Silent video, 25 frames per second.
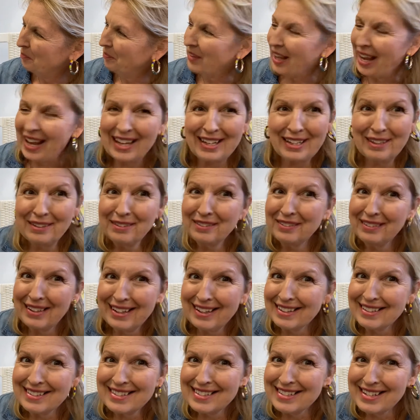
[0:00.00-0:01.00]
I don't think
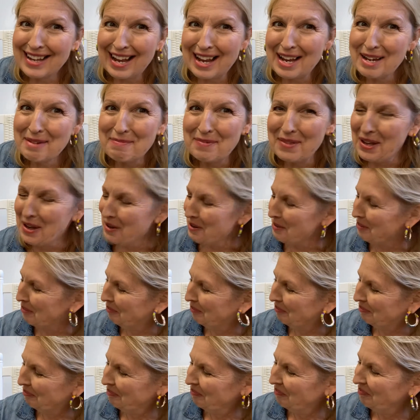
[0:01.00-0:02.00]
it's time, though.
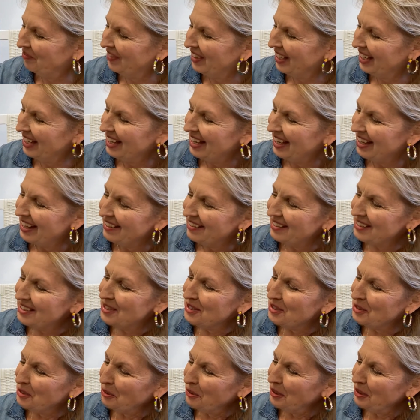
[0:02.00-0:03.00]
This
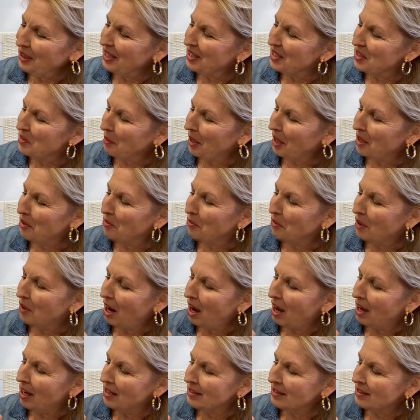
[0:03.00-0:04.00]
story is by
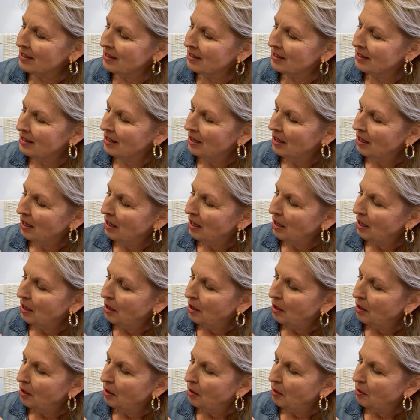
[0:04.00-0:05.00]
Ross
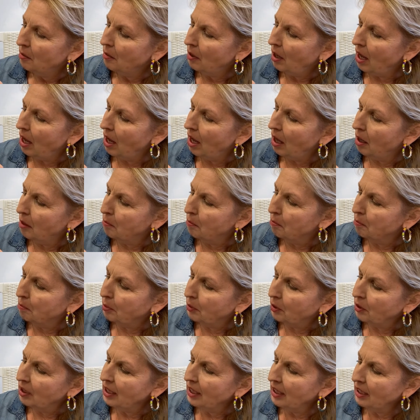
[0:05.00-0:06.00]
uh,
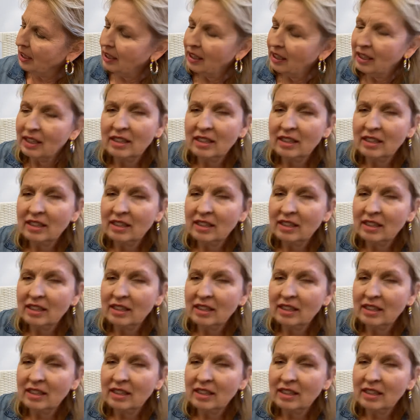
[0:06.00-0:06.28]
Burrick,